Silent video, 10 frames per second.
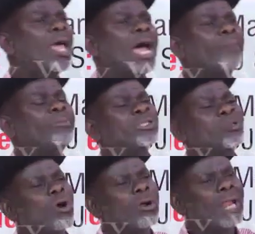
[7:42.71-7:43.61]
have been
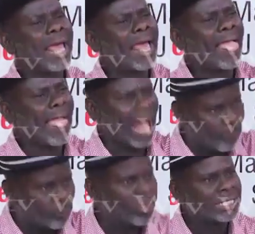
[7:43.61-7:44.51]
so
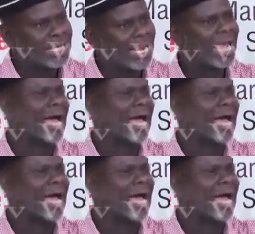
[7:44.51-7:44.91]
appointed